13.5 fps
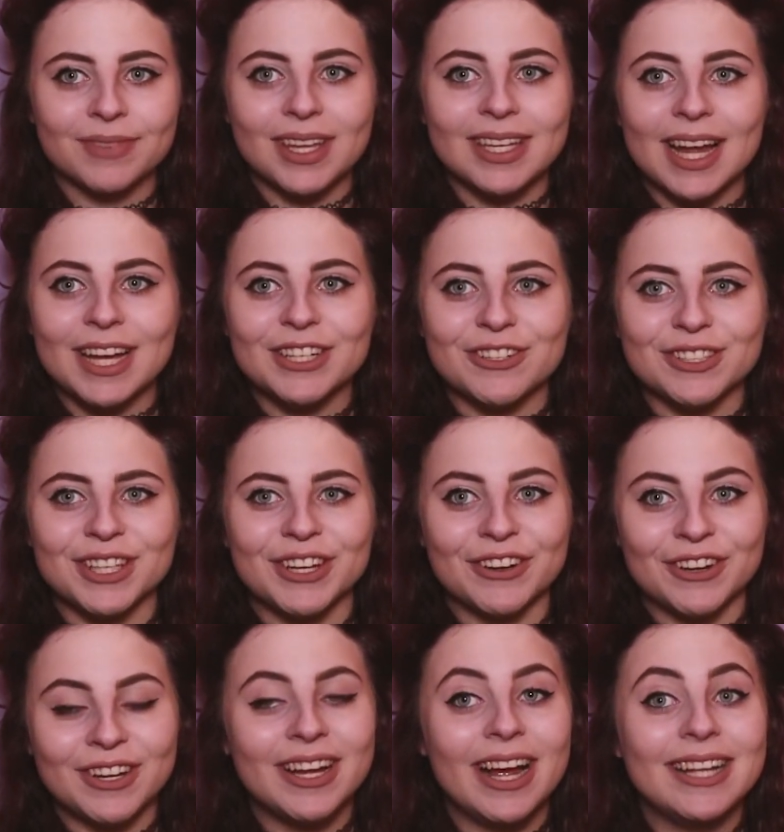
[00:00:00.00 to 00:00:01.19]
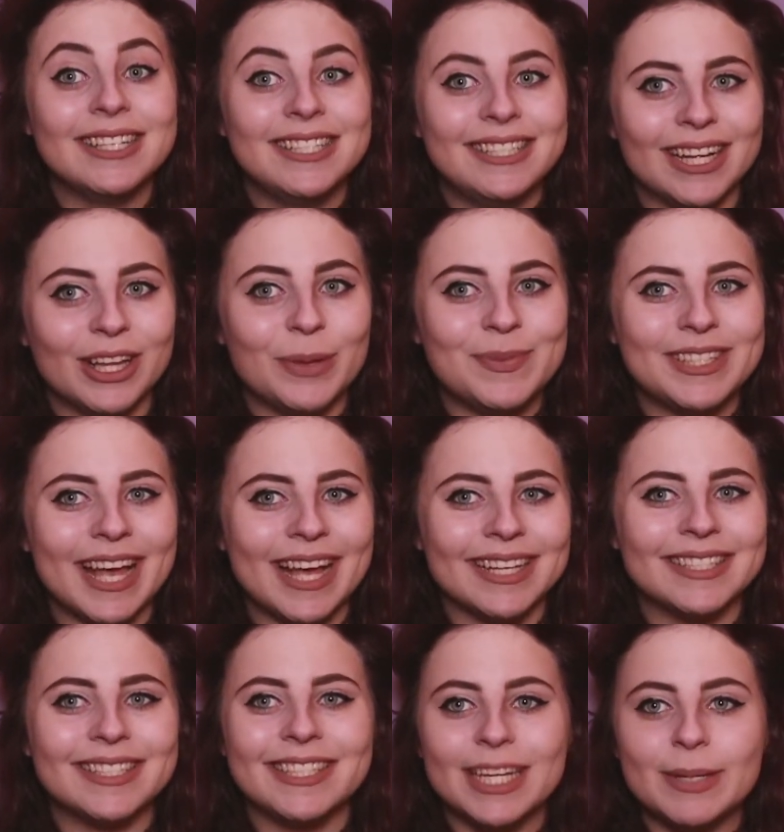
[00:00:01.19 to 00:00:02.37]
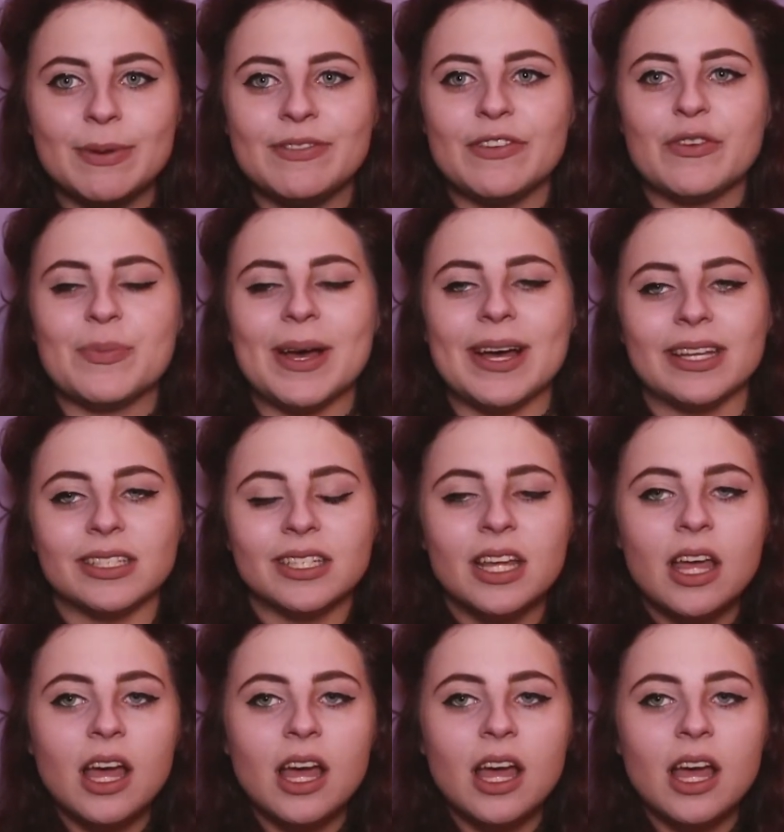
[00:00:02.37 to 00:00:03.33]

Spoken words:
9 years later, still obsessed, still my favorite band.